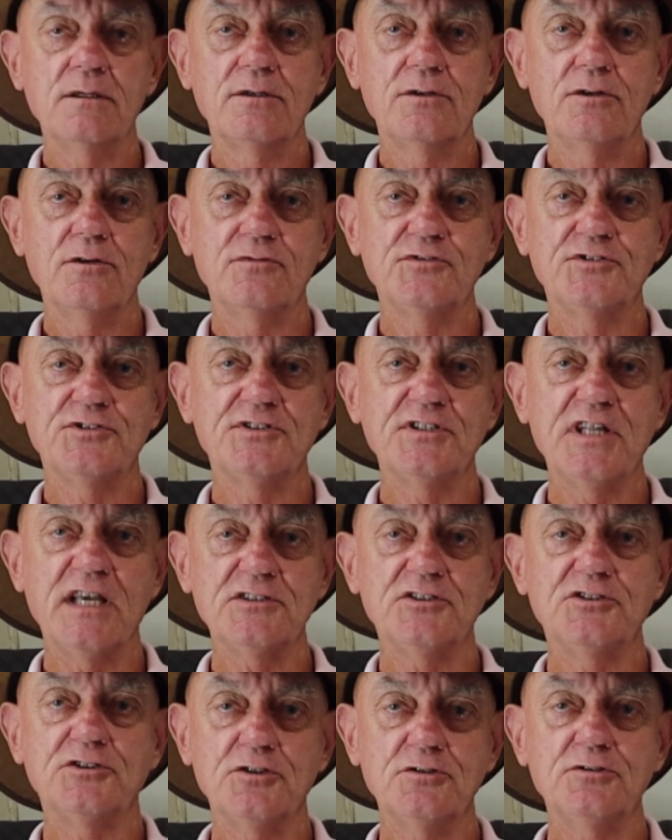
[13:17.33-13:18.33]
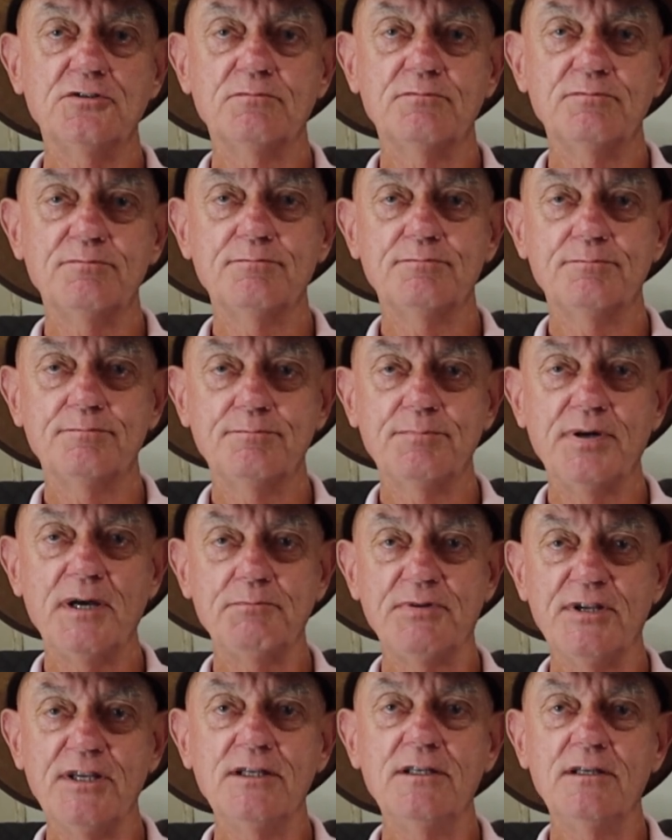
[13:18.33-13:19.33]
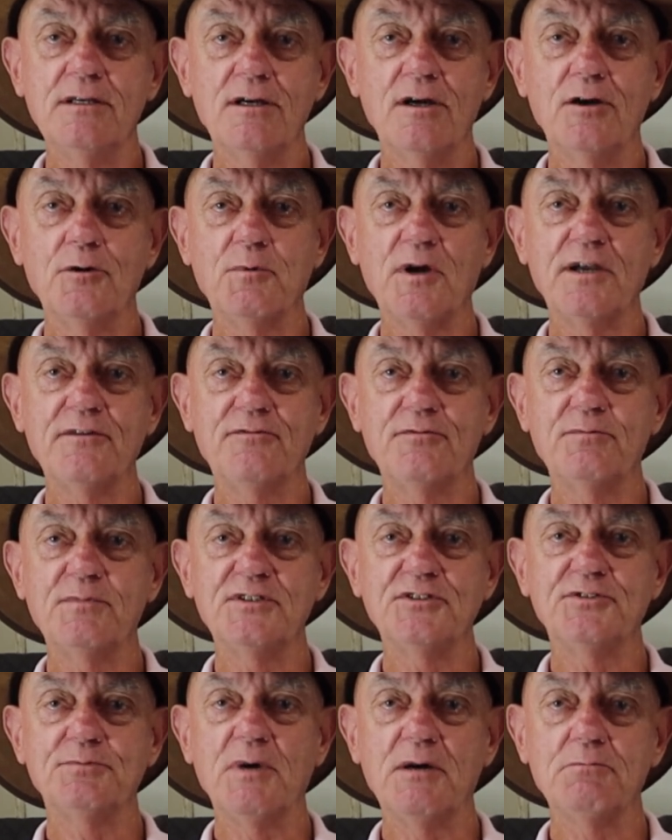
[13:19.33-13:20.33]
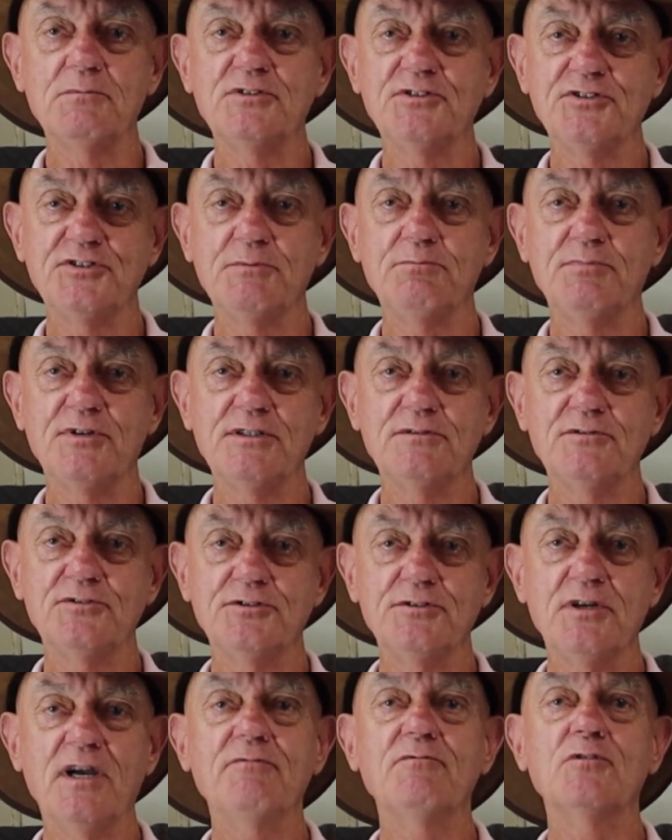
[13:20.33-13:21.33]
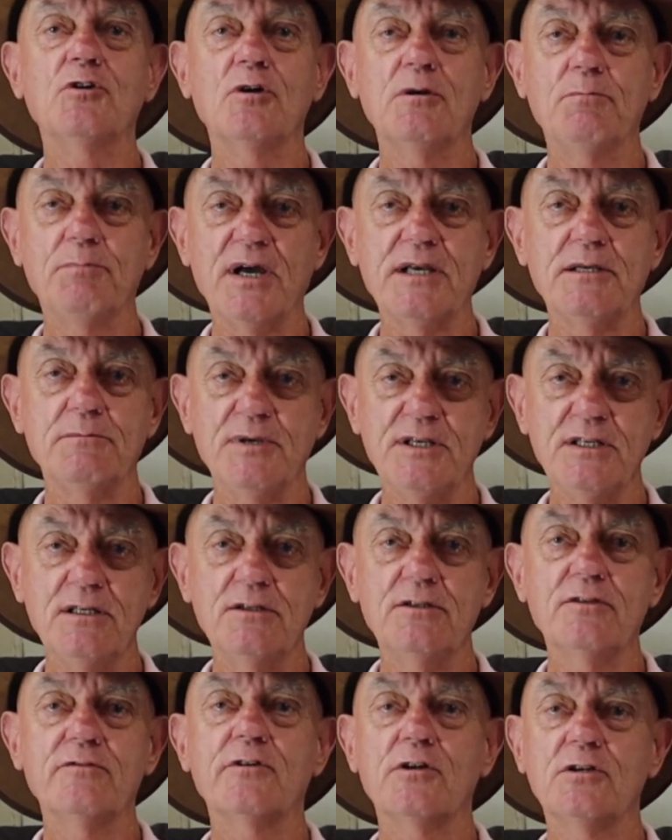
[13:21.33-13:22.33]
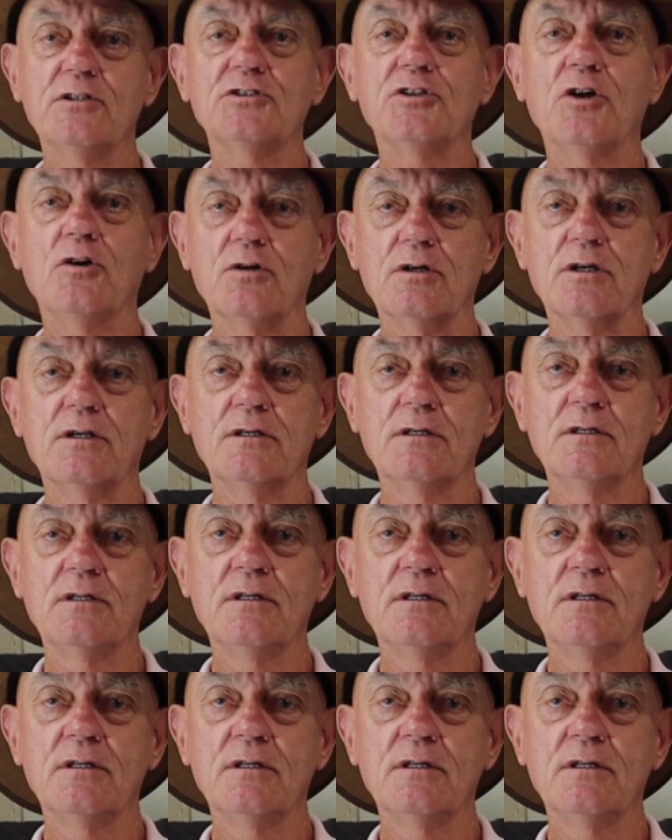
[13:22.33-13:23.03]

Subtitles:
You've snatched your puppy away from its mum and siblings. You haven't got a baby, you've got a dog.